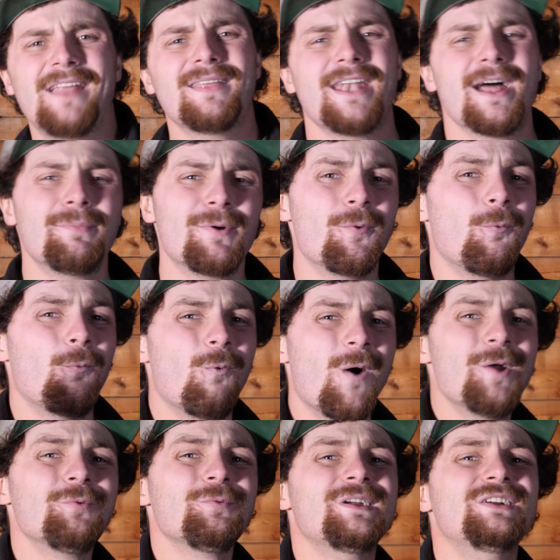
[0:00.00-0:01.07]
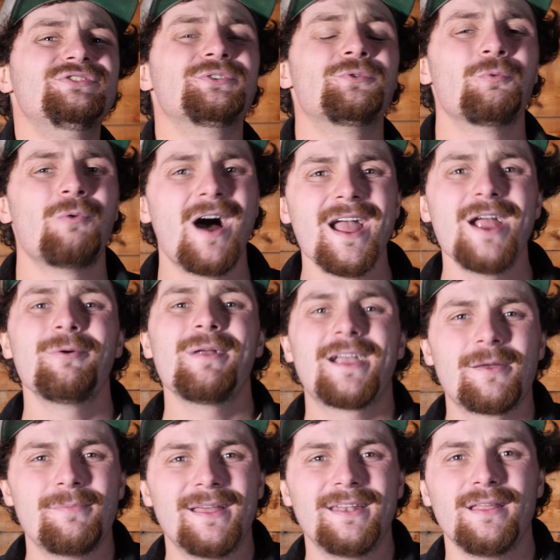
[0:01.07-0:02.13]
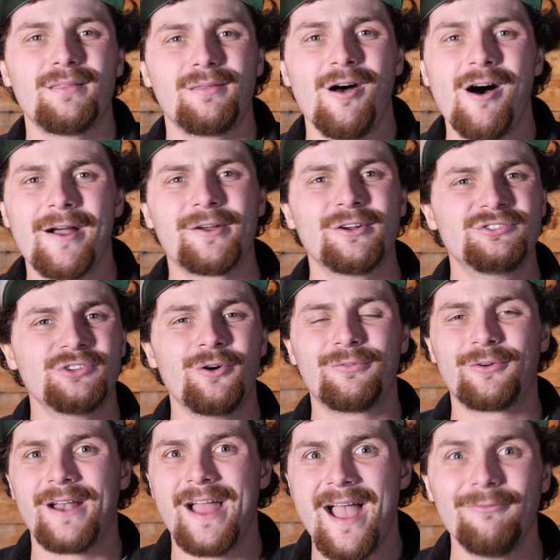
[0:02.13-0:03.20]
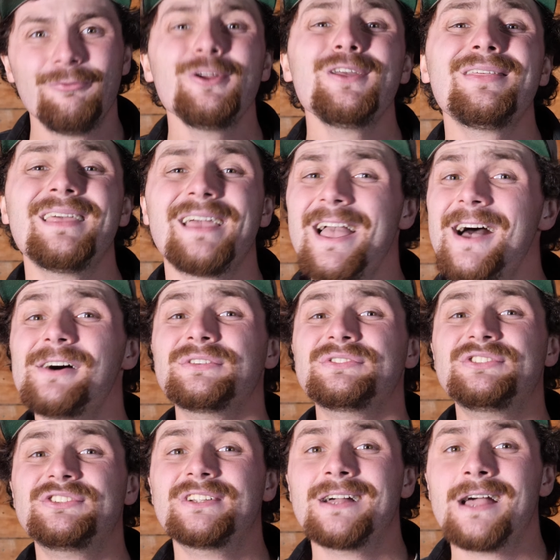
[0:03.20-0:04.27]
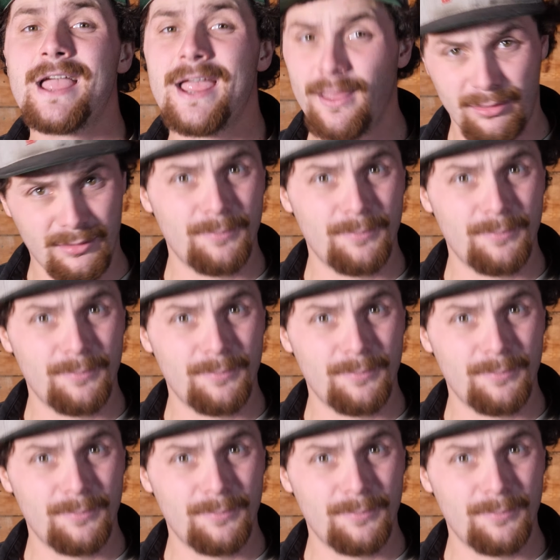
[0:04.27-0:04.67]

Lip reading: the number one reason why I recommend these lockers over everything else is the